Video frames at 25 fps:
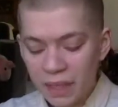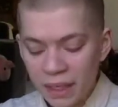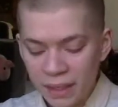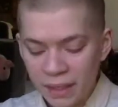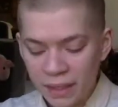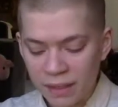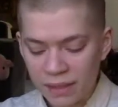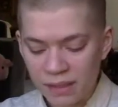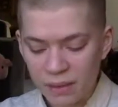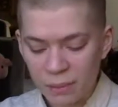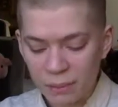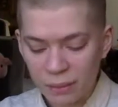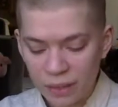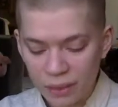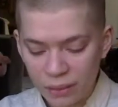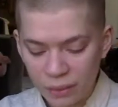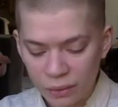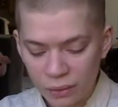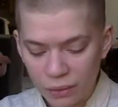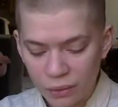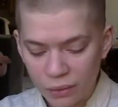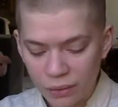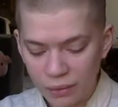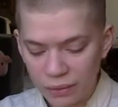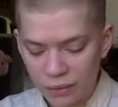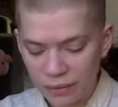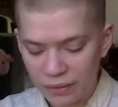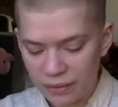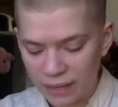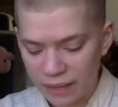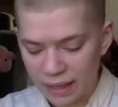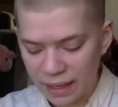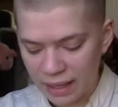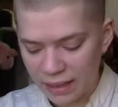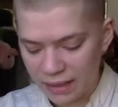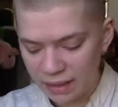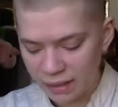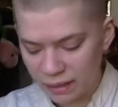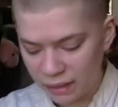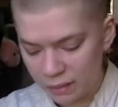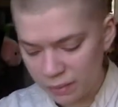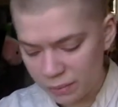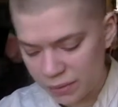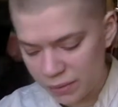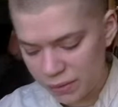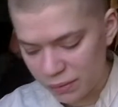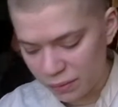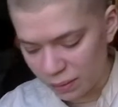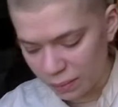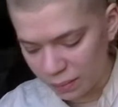is a mineral that
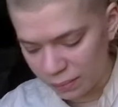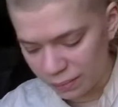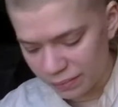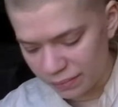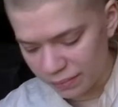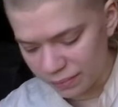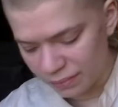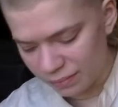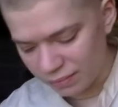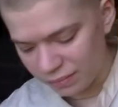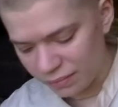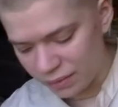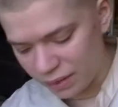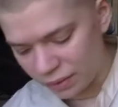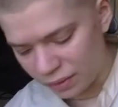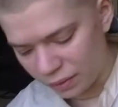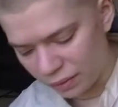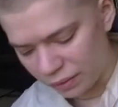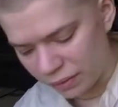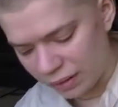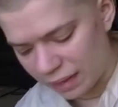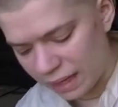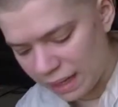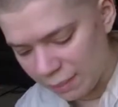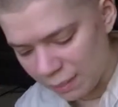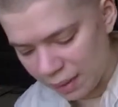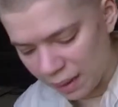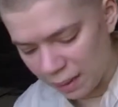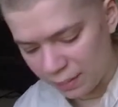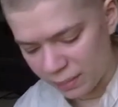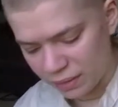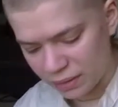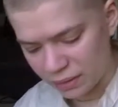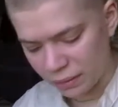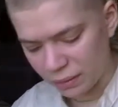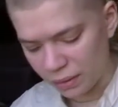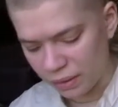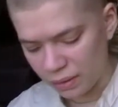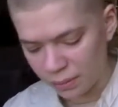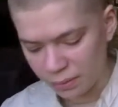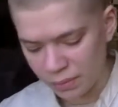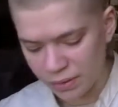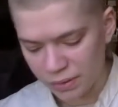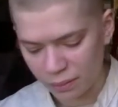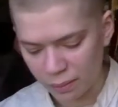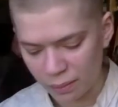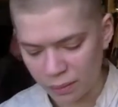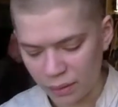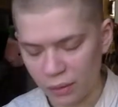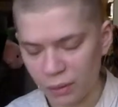comes from, you know, the name epidote comes
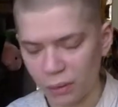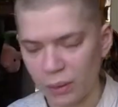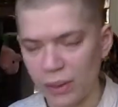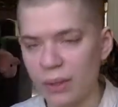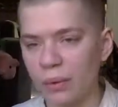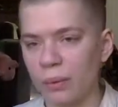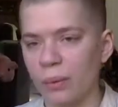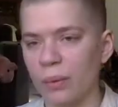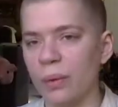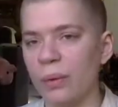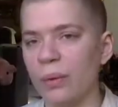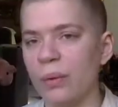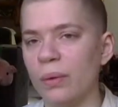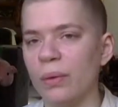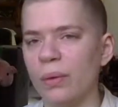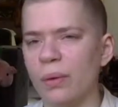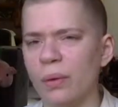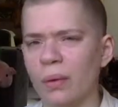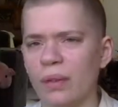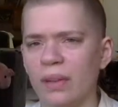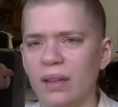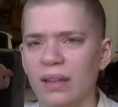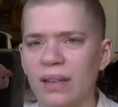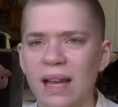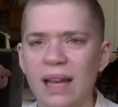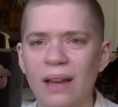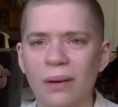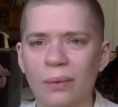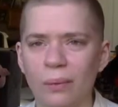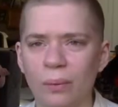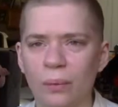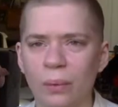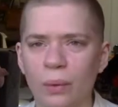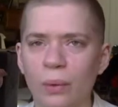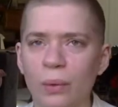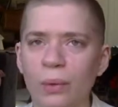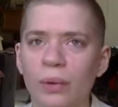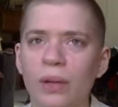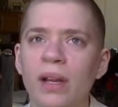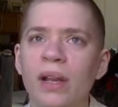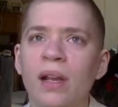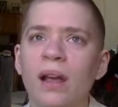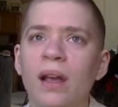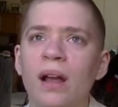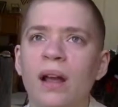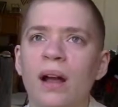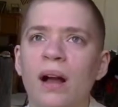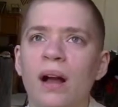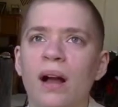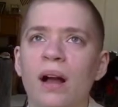from the Greek root or the Latin root,
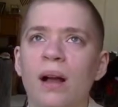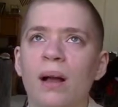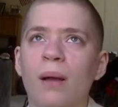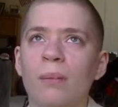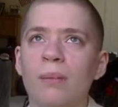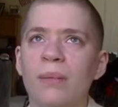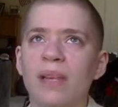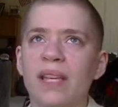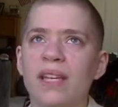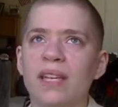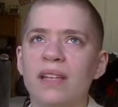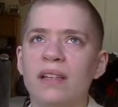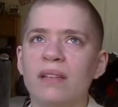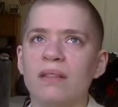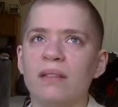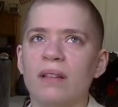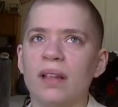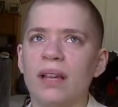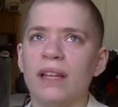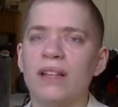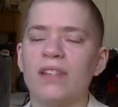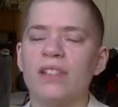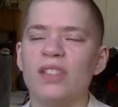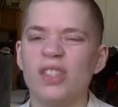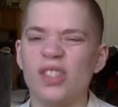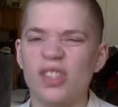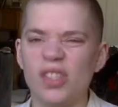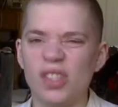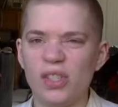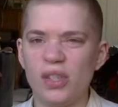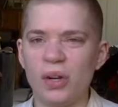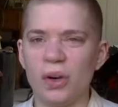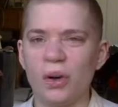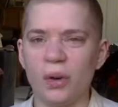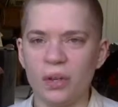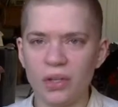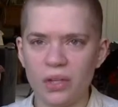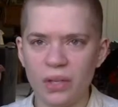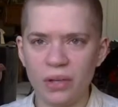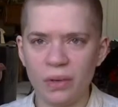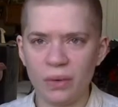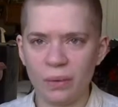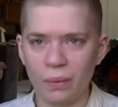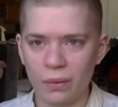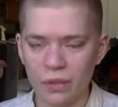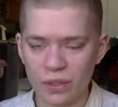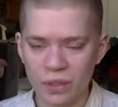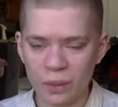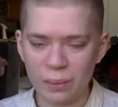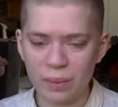uh, meaning like to start
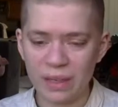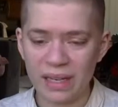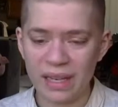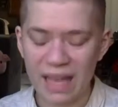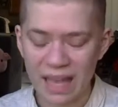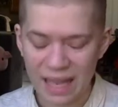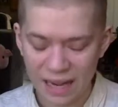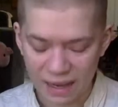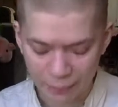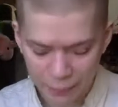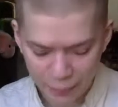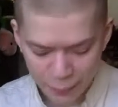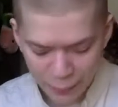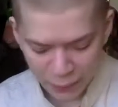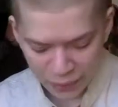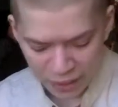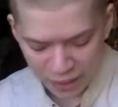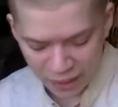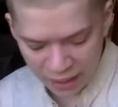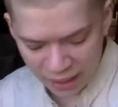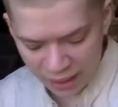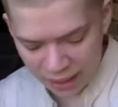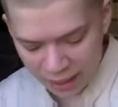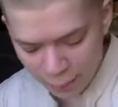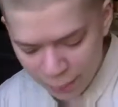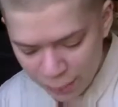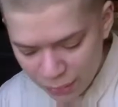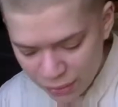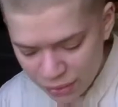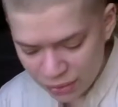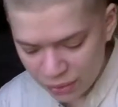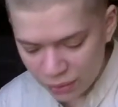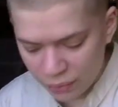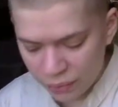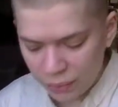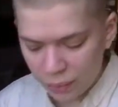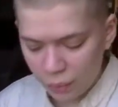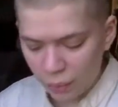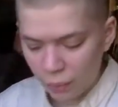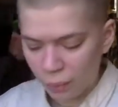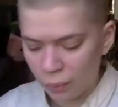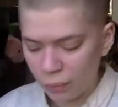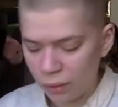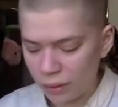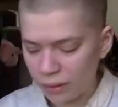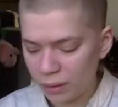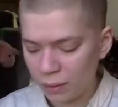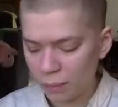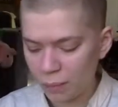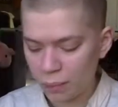or to begin. Epidote
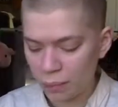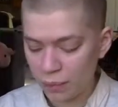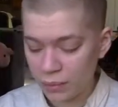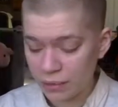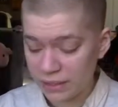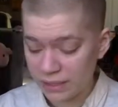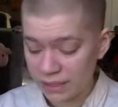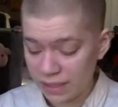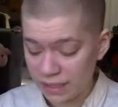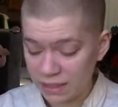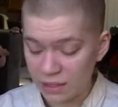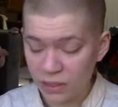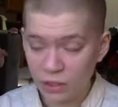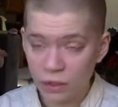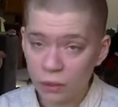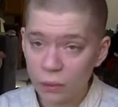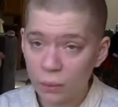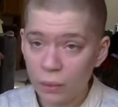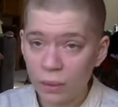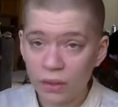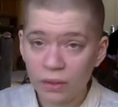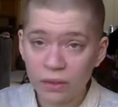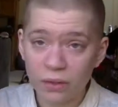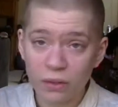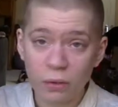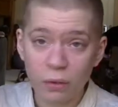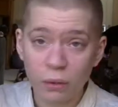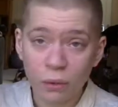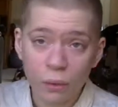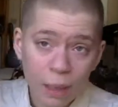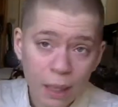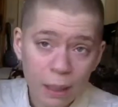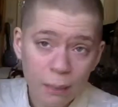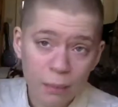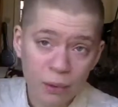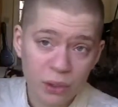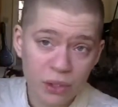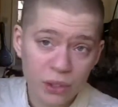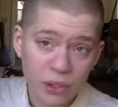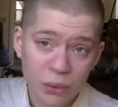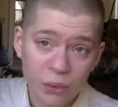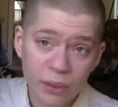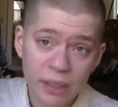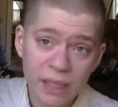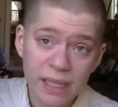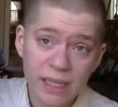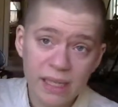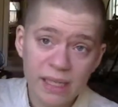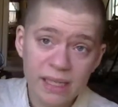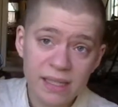will present you with new
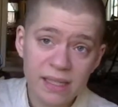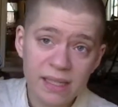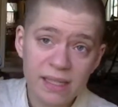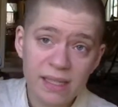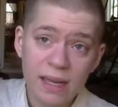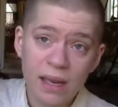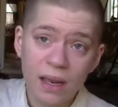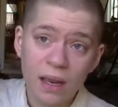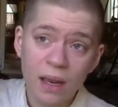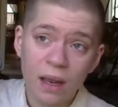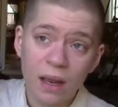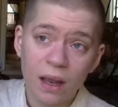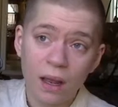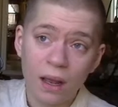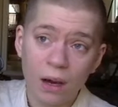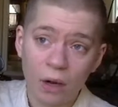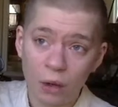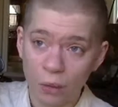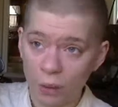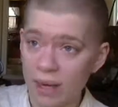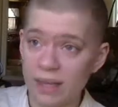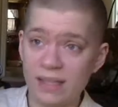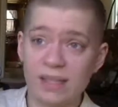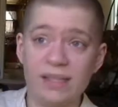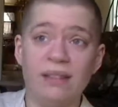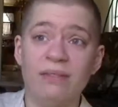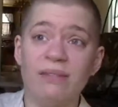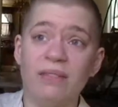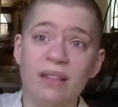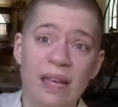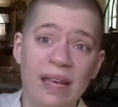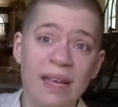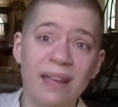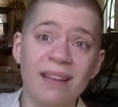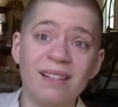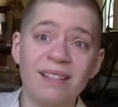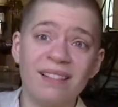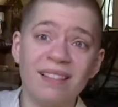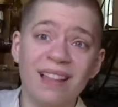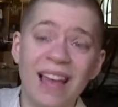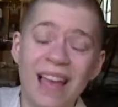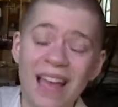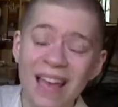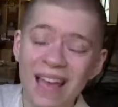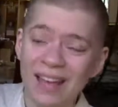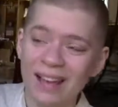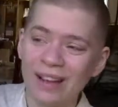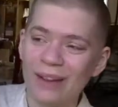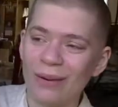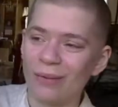opportunities aggressively.
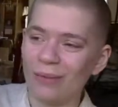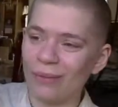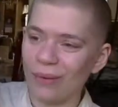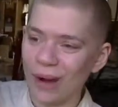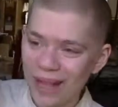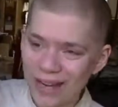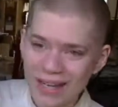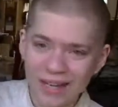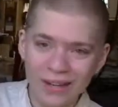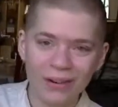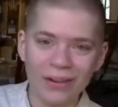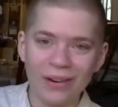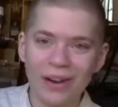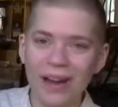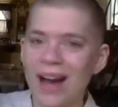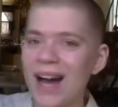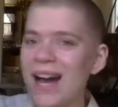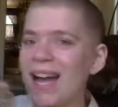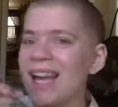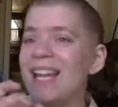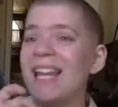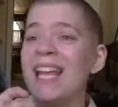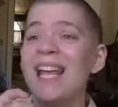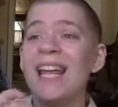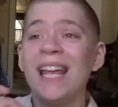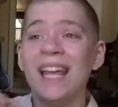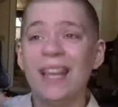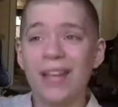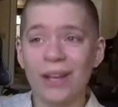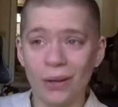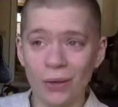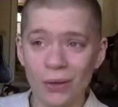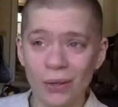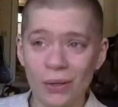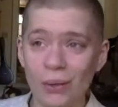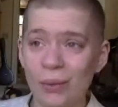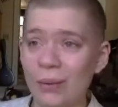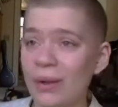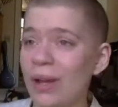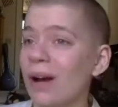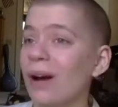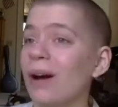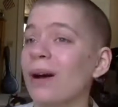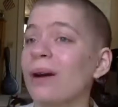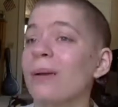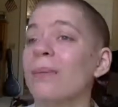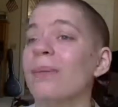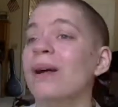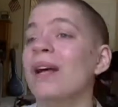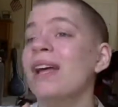like, ready or not, here you
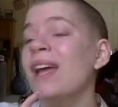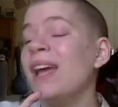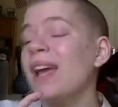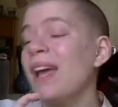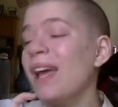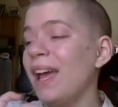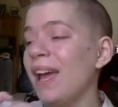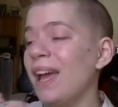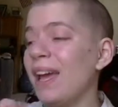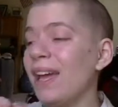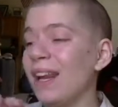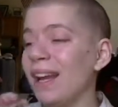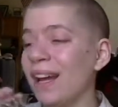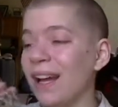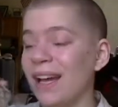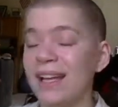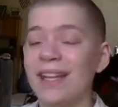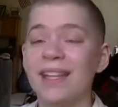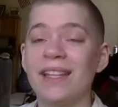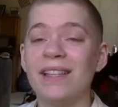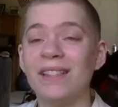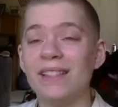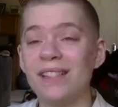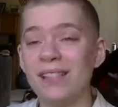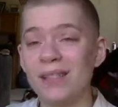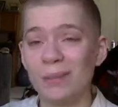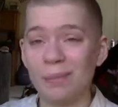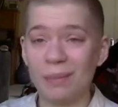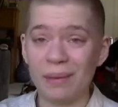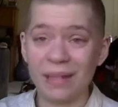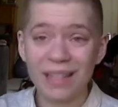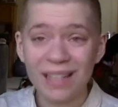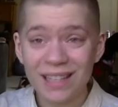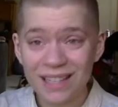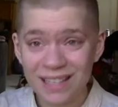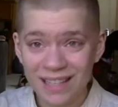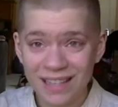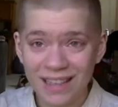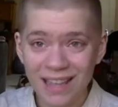come. And I can speak to